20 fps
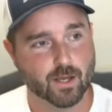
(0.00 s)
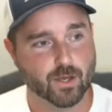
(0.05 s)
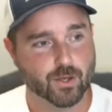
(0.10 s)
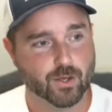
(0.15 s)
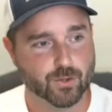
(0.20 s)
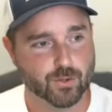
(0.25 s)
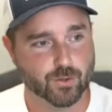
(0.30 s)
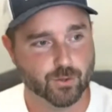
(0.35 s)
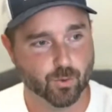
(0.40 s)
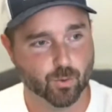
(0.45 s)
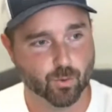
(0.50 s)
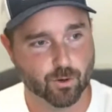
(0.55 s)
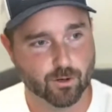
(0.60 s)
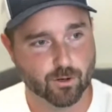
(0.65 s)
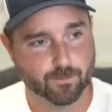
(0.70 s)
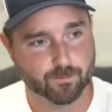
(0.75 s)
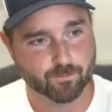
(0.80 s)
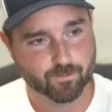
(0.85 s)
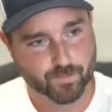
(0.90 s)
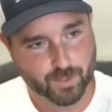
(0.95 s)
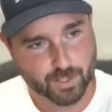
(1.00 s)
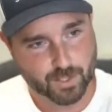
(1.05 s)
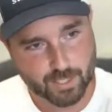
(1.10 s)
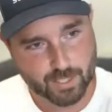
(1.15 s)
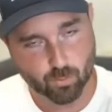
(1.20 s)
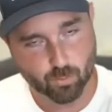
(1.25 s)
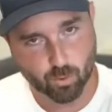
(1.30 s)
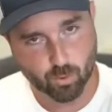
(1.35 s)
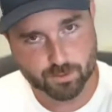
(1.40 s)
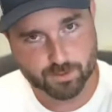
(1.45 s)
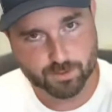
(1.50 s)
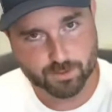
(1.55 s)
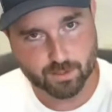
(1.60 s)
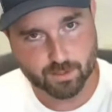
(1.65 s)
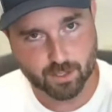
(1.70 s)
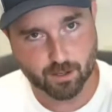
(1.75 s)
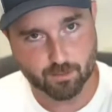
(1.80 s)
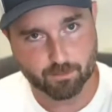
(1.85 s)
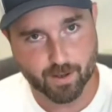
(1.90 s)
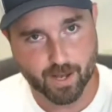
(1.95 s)
your the keywords that
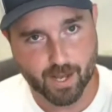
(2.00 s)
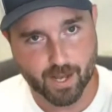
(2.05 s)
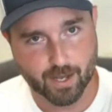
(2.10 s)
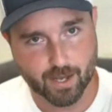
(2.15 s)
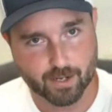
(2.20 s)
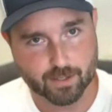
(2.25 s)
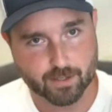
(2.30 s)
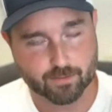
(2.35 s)
come back